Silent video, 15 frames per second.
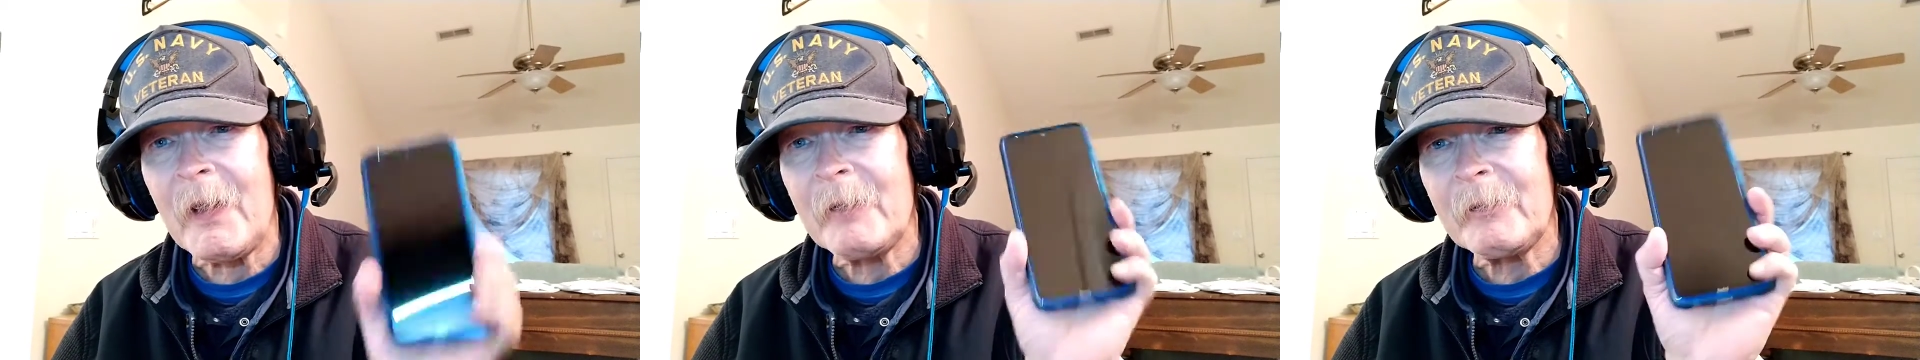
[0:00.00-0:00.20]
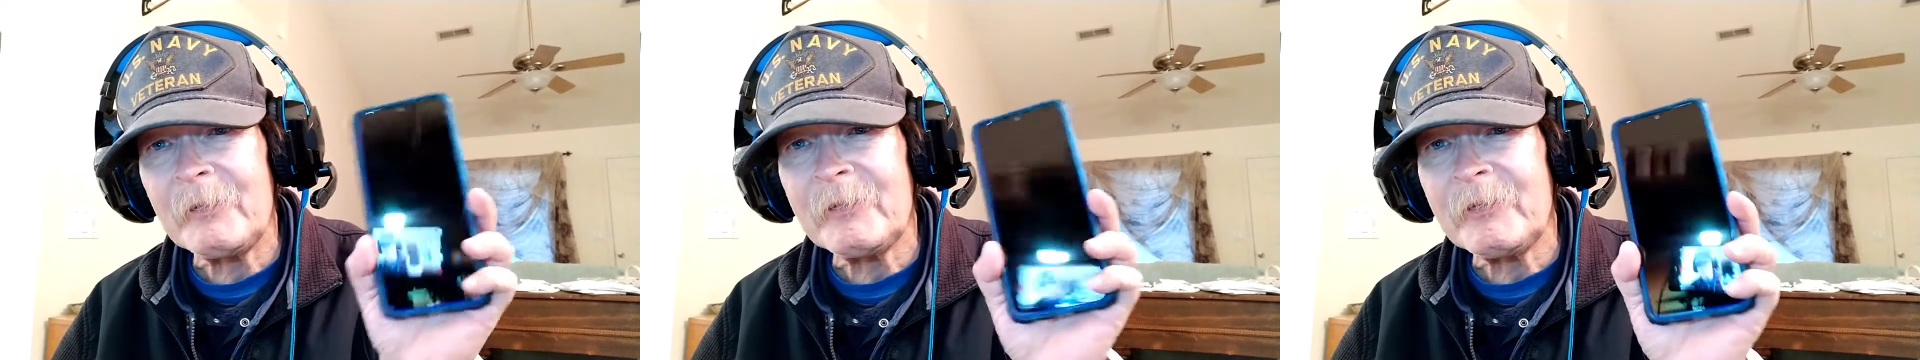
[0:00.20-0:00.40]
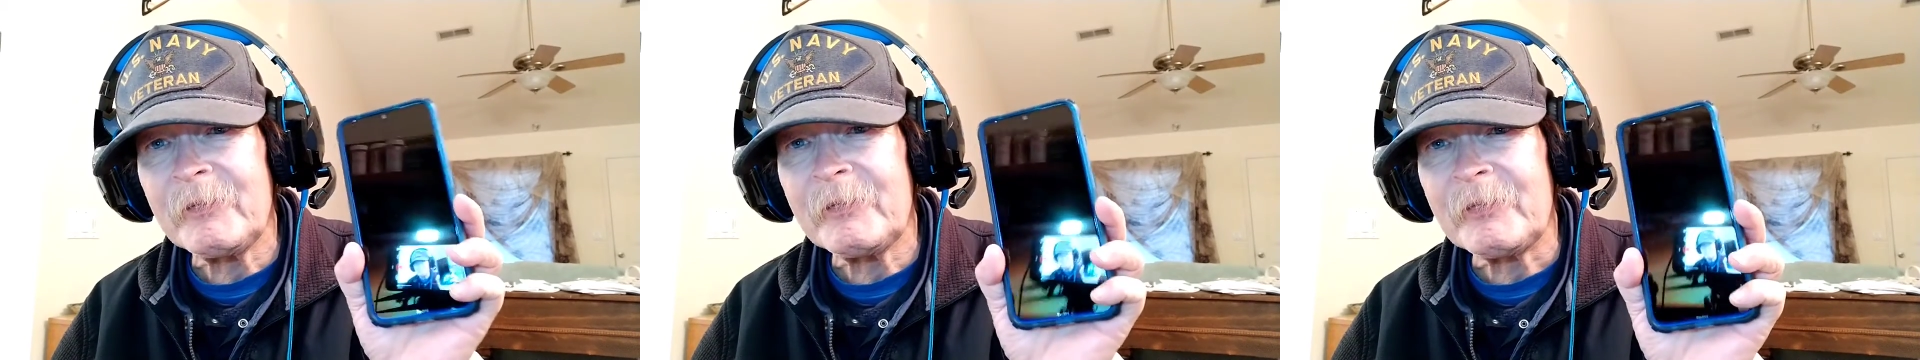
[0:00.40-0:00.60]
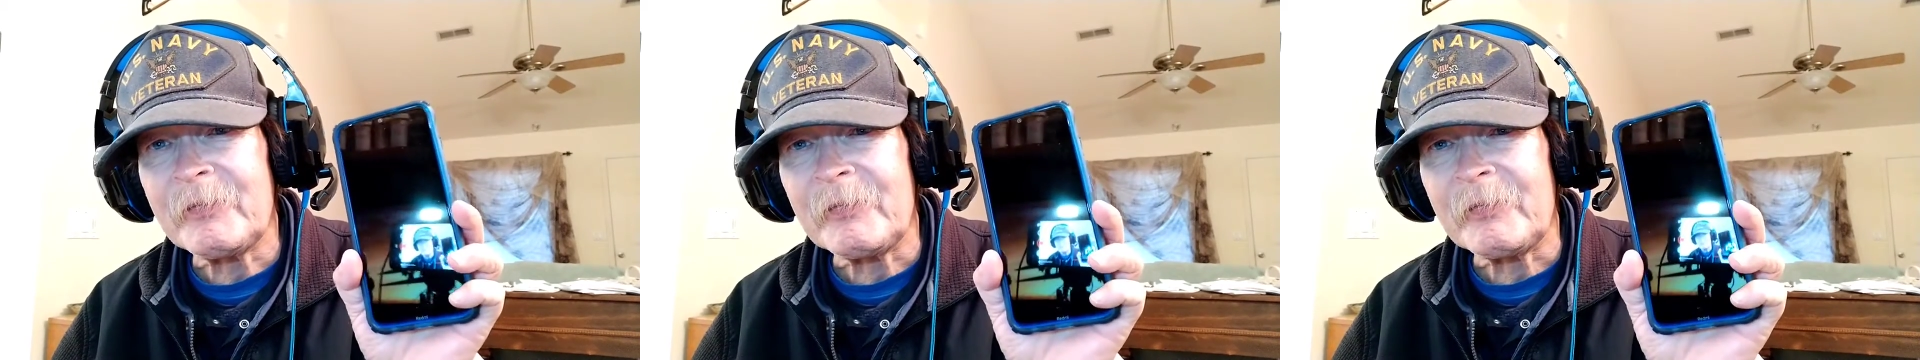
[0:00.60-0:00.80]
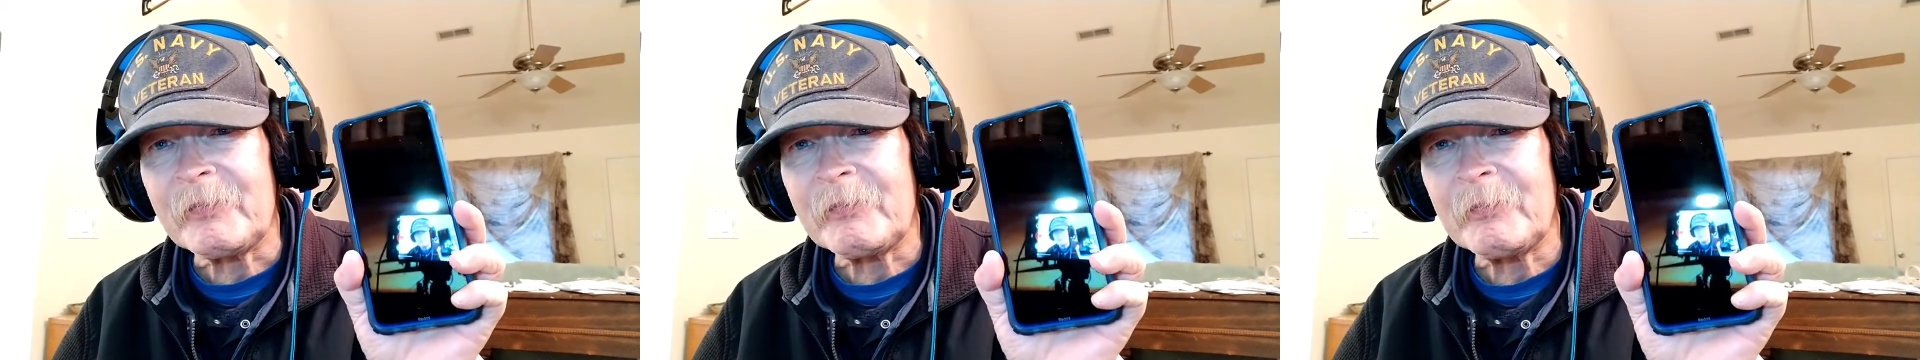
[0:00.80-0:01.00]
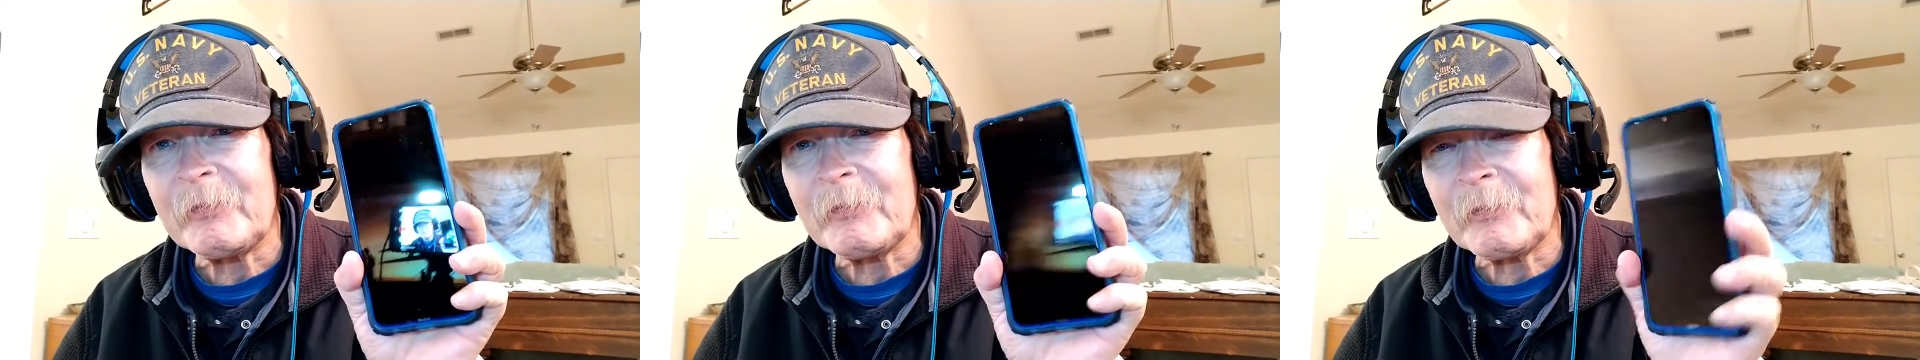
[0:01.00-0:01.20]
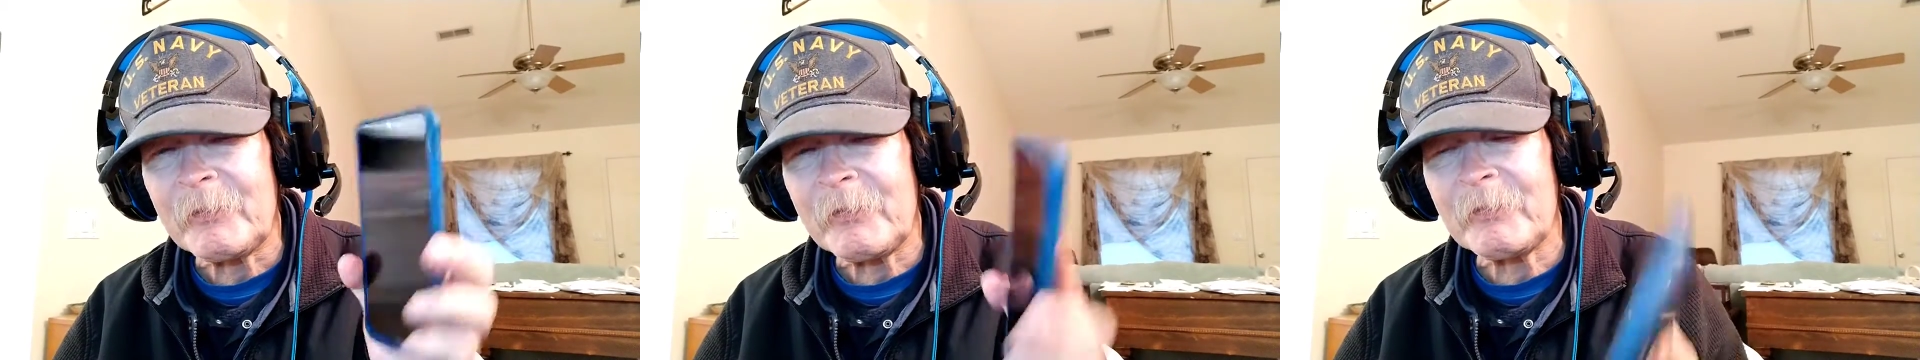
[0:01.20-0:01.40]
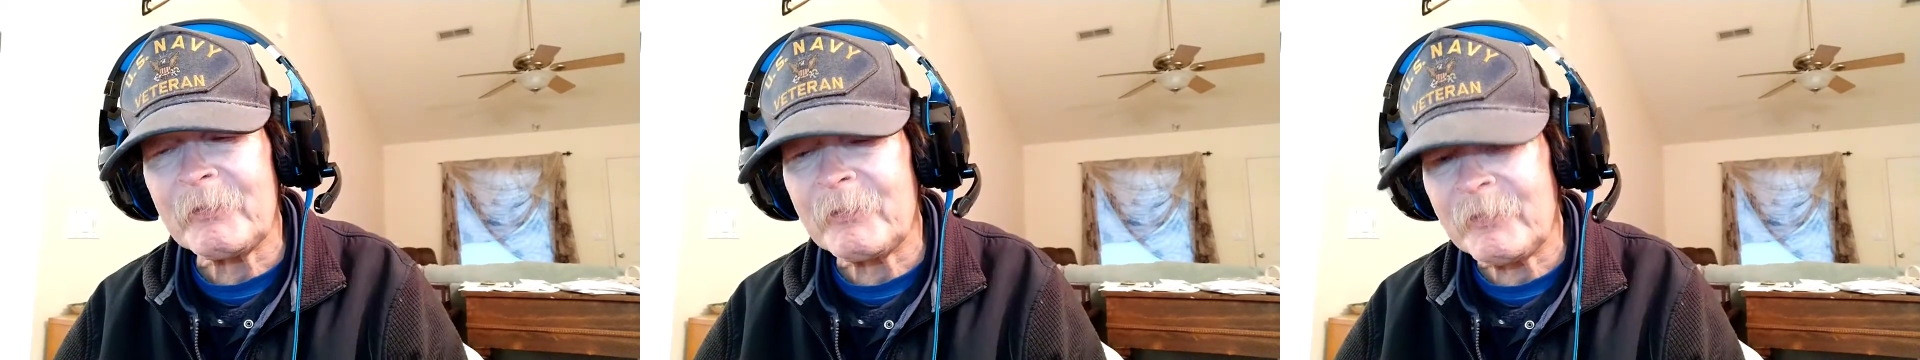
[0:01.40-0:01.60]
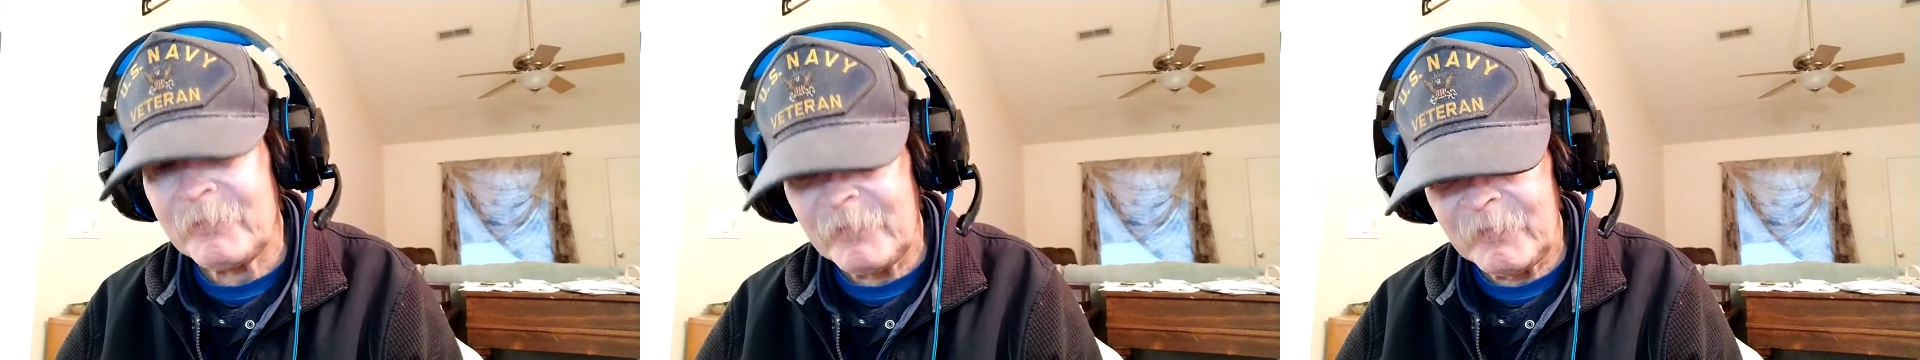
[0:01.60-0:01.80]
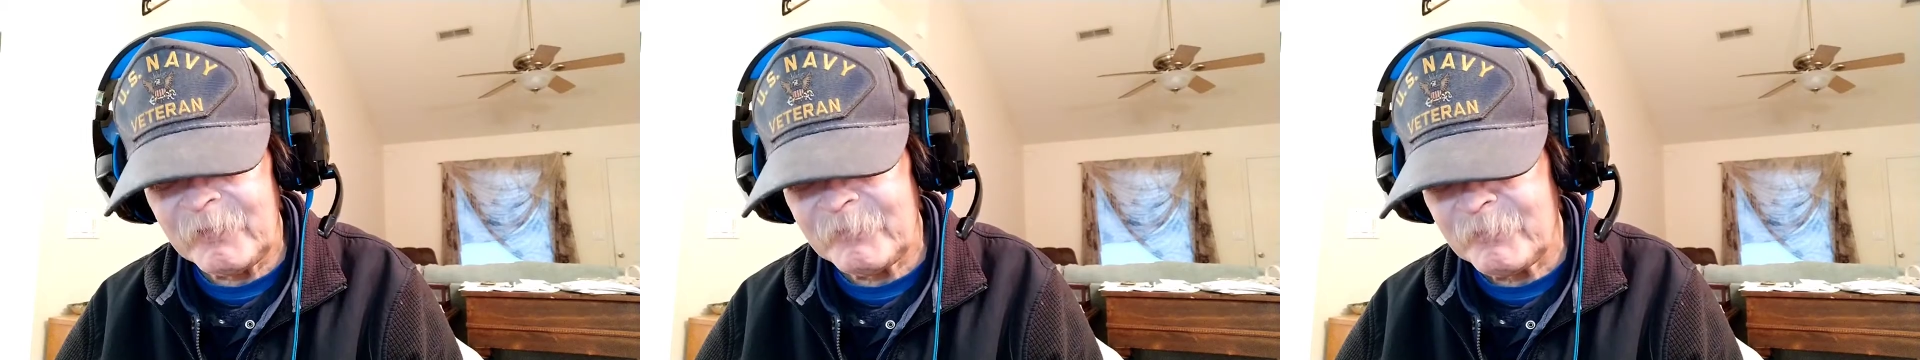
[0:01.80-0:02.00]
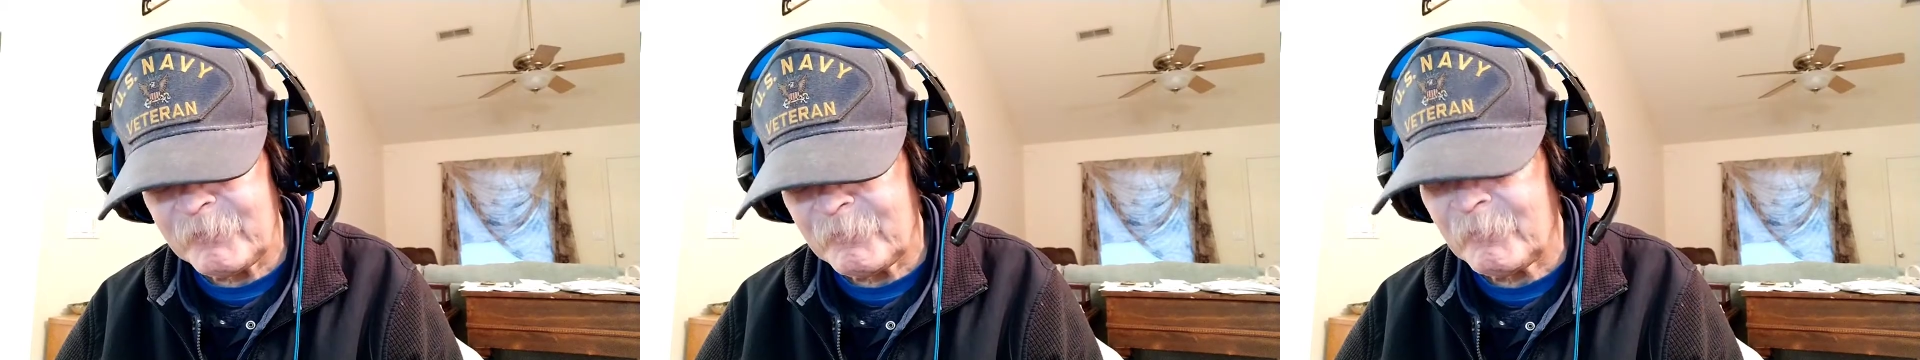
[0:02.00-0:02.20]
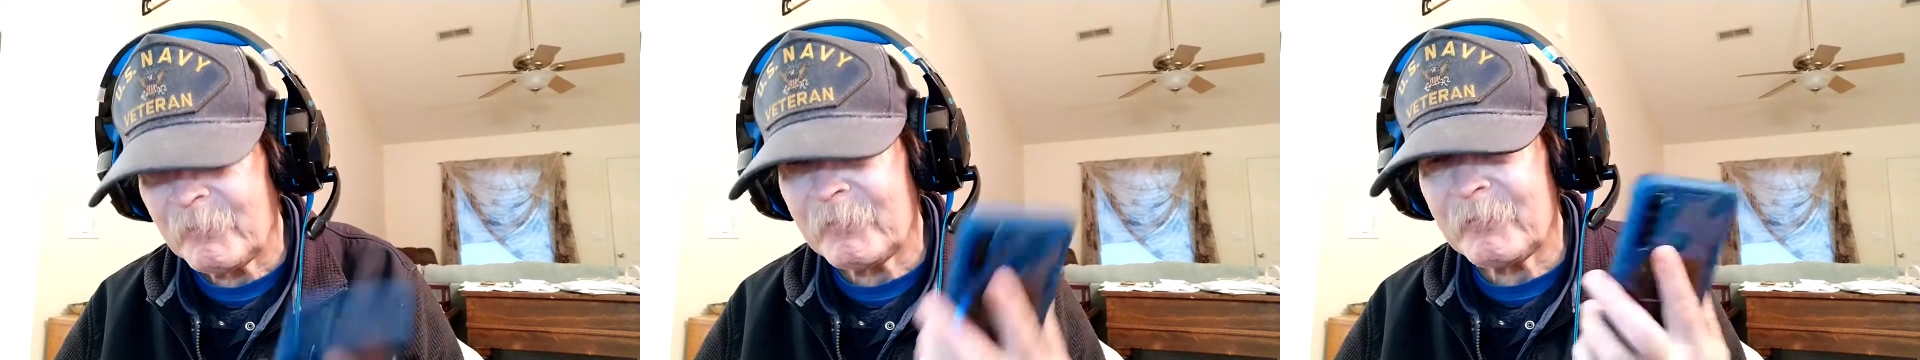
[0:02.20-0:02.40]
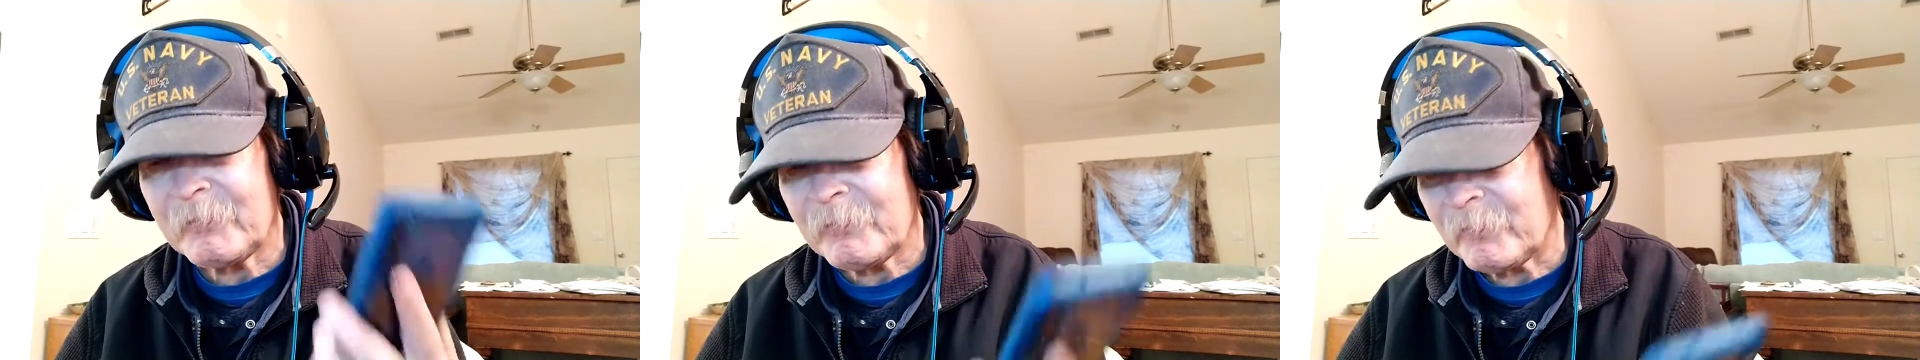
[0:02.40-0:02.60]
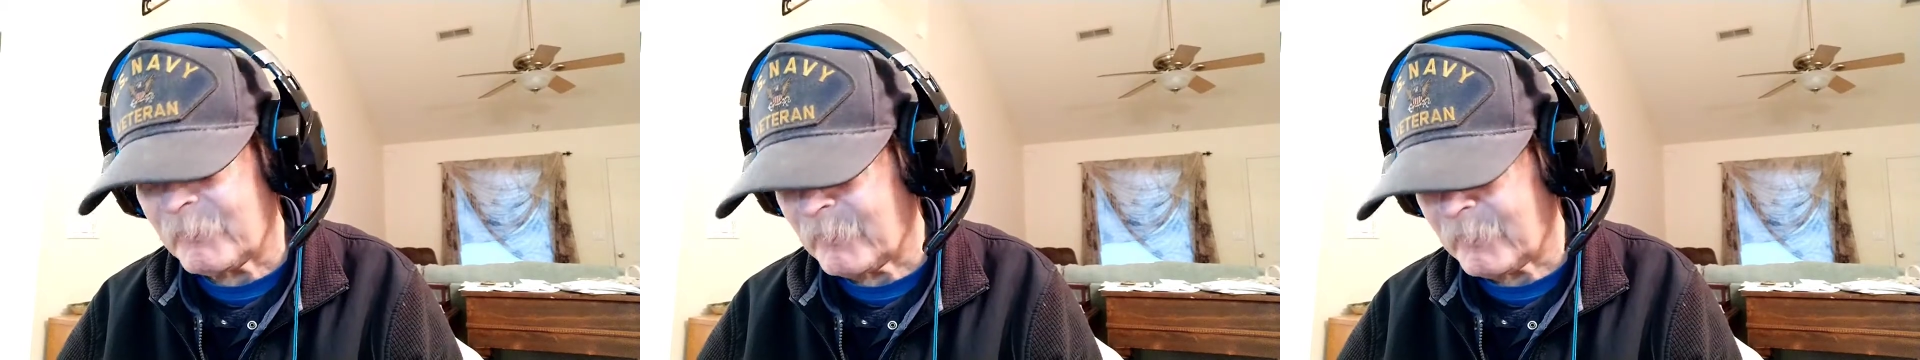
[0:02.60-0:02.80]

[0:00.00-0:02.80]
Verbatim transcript: I would use this phone every day if it wasn't